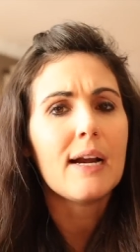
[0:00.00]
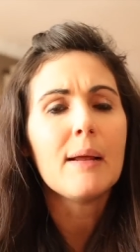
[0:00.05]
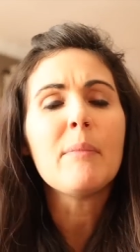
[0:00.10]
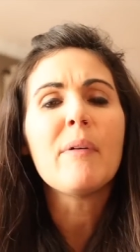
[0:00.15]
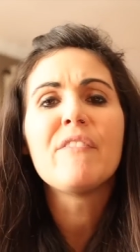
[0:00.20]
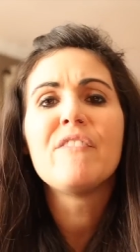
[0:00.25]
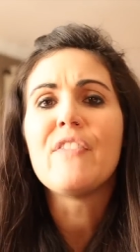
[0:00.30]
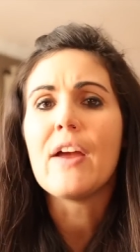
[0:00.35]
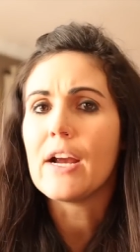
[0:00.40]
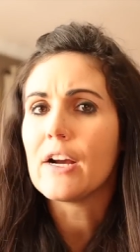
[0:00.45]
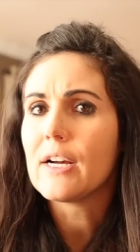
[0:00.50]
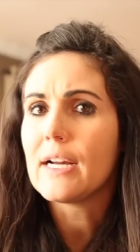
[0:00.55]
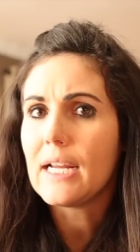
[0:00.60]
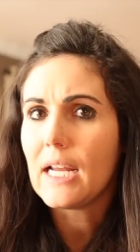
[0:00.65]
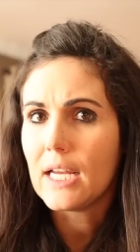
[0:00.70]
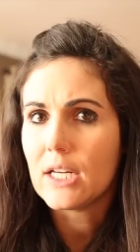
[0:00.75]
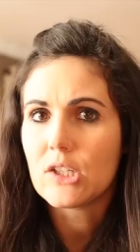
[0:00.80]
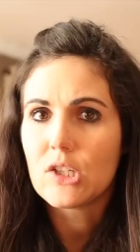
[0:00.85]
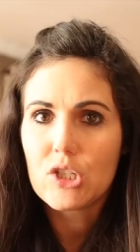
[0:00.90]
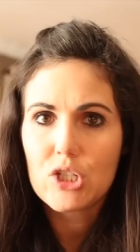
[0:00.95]
I'm a
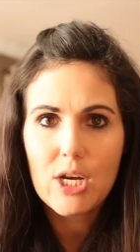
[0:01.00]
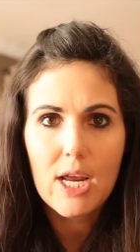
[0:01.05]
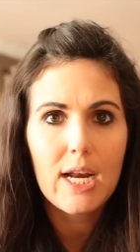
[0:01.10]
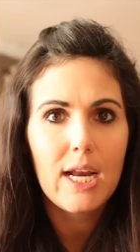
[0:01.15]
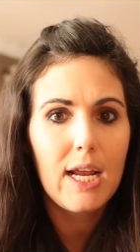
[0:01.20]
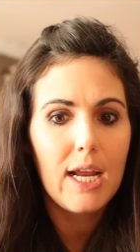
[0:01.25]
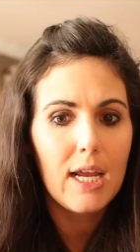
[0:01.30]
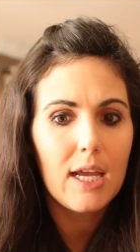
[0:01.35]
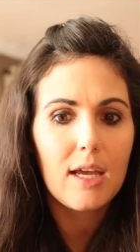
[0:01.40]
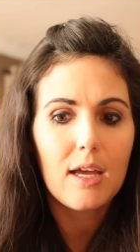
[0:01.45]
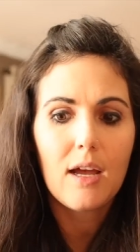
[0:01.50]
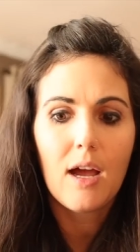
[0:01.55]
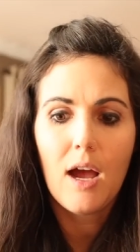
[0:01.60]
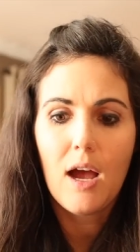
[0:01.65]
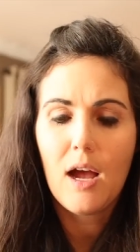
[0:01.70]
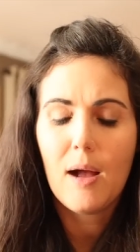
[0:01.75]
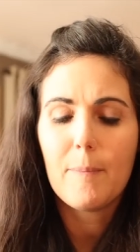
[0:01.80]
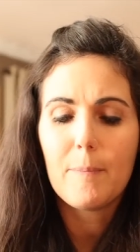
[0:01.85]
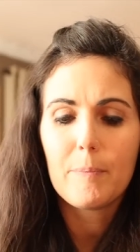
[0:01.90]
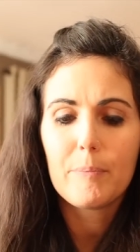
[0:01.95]
very energetic
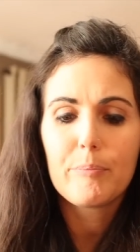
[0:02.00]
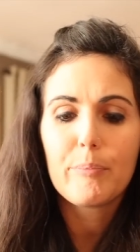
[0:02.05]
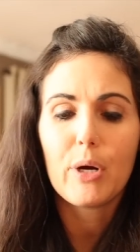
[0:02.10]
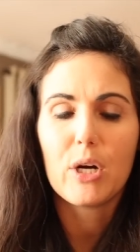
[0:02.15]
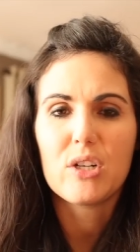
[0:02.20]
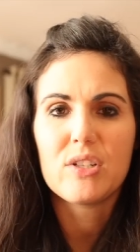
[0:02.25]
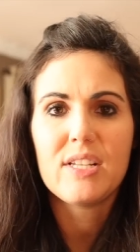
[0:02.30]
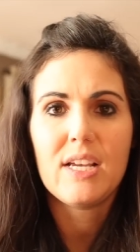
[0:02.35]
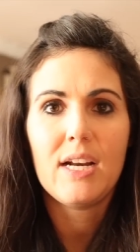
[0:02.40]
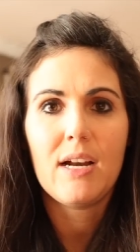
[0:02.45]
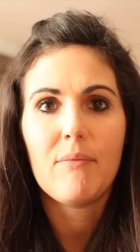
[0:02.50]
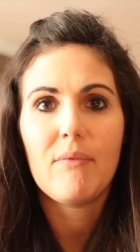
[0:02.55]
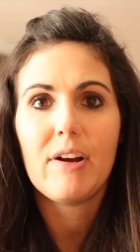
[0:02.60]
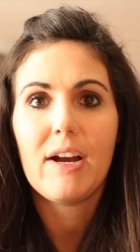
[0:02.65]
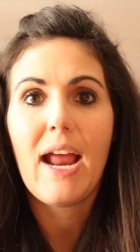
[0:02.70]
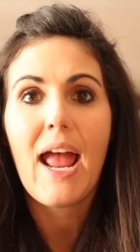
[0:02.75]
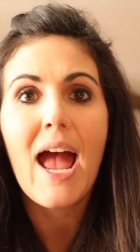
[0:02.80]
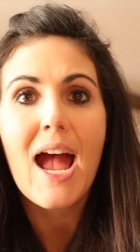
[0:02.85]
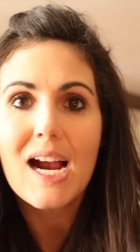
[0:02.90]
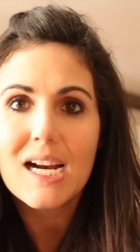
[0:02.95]
person. I'm
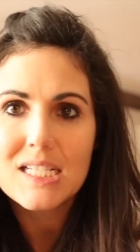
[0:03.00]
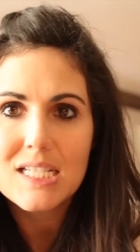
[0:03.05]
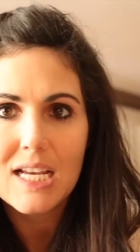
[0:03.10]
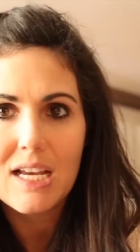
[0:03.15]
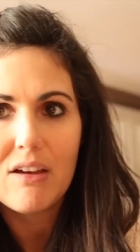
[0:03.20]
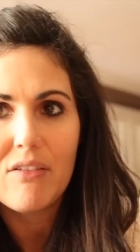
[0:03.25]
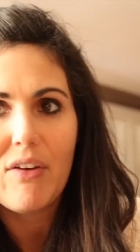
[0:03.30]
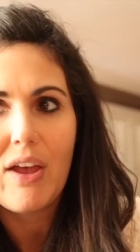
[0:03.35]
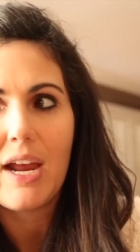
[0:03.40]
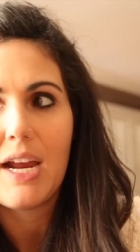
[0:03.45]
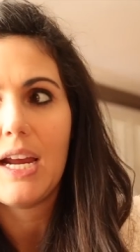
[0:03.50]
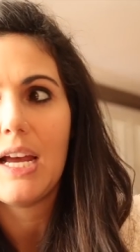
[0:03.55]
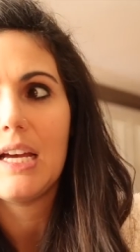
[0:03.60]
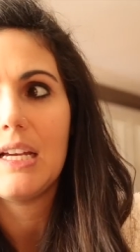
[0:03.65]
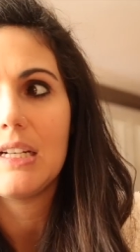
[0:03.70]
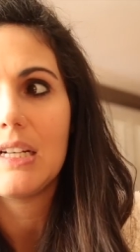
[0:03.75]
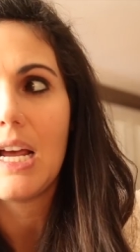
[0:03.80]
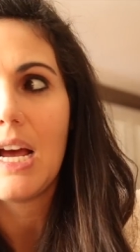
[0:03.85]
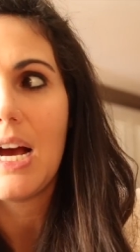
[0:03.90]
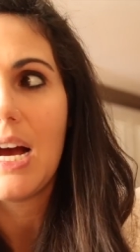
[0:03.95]
very active,
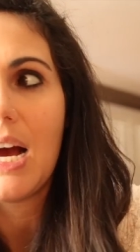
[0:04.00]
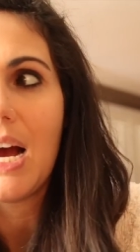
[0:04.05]
and